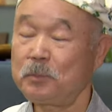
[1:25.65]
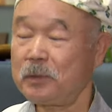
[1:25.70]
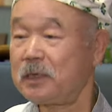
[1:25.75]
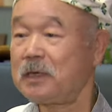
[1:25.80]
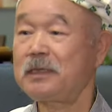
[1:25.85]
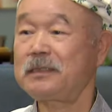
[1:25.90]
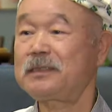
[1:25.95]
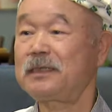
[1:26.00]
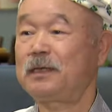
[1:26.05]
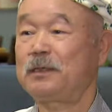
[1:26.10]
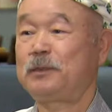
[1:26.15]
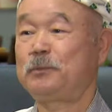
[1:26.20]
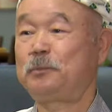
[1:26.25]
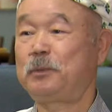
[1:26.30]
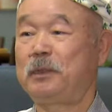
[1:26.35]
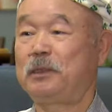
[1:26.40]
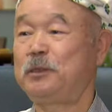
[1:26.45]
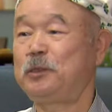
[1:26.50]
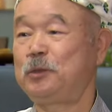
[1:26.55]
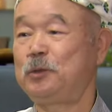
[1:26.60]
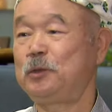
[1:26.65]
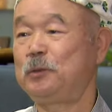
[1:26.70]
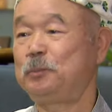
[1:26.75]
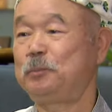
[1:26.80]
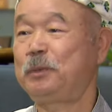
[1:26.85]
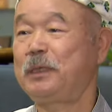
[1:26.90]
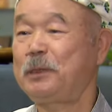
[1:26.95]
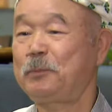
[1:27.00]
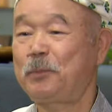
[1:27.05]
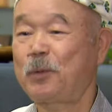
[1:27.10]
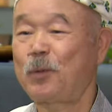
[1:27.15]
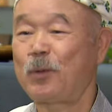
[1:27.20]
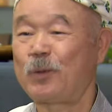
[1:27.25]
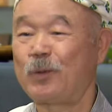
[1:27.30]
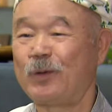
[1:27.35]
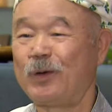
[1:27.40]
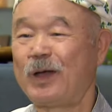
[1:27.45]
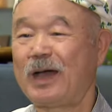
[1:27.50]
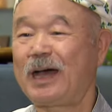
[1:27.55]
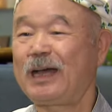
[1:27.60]
Because I am
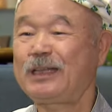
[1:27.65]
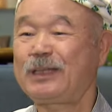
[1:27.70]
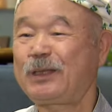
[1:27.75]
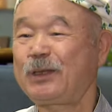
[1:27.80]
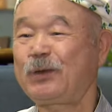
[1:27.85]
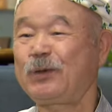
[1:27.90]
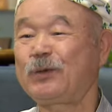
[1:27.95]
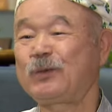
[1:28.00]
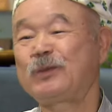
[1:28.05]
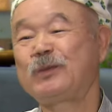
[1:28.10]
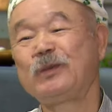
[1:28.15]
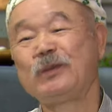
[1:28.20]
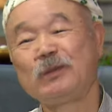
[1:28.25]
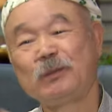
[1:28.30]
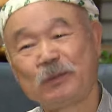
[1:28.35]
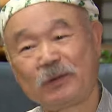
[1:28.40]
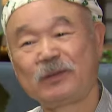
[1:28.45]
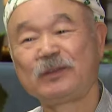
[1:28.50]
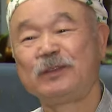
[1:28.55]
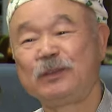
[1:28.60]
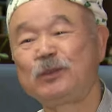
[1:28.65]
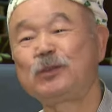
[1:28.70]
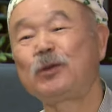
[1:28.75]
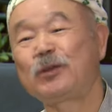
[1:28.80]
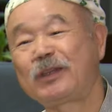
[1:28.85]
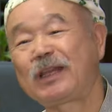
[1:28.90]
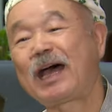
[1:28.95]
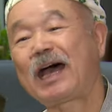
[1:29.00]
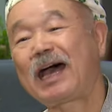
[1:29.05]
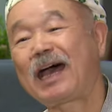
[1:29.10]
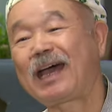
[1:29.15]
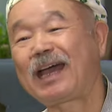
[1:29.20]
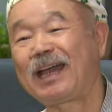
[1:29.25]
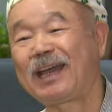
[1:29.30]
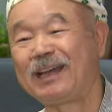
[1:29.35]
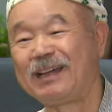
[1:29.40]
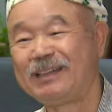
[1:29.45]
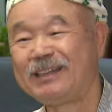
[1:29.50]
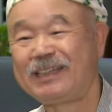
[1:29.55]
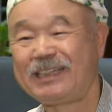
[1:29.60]
people until you know
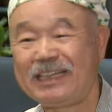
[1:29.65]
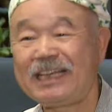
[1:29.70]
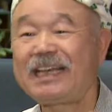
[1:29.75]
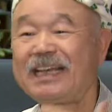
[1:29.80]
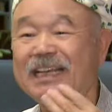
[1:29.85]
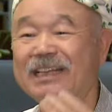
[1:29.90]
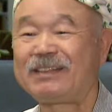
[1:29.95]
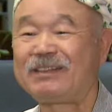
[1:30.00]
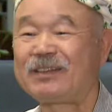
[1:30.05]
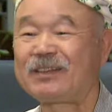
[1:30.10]
die eat.